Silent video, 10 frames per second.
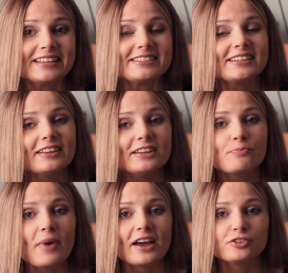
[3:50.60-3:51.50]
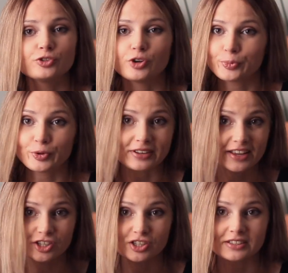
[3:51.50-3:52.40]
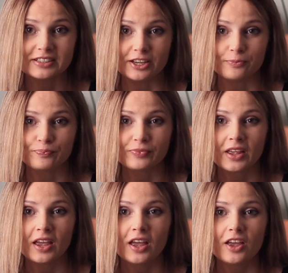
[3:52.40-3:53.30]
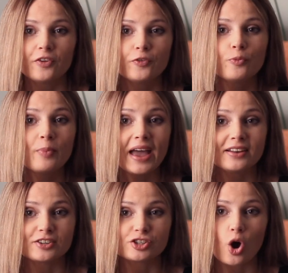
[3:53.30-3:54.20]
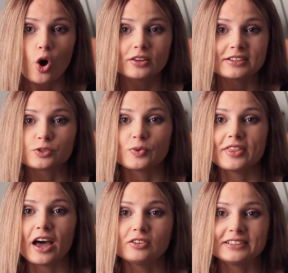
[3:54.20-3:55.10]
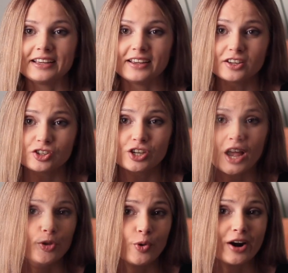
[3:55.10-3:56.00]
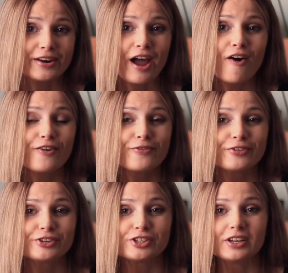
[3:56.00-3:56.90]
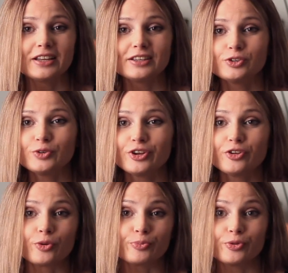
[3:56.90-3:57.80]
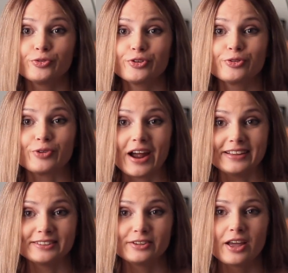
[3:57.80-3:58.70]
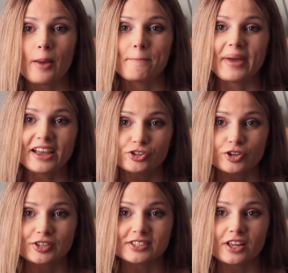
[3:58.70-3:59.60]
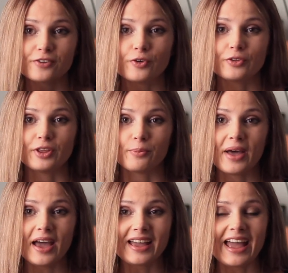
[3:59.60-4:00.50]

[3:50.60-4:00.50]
and send it back to your production team. If you manage all this without a hitch, you are now officially doing your proofing right. Pat yourself on the back